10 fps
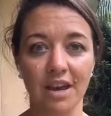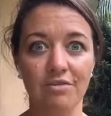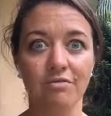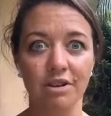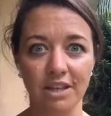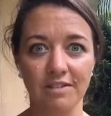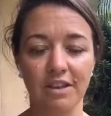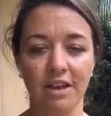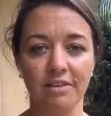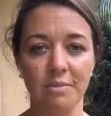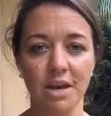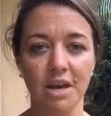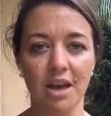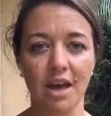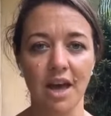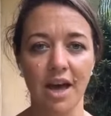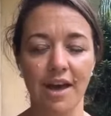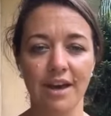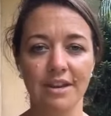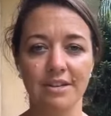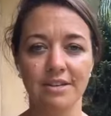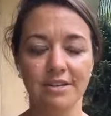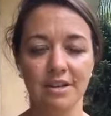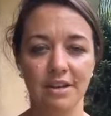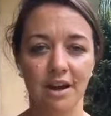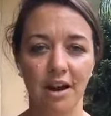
and it really scares me. And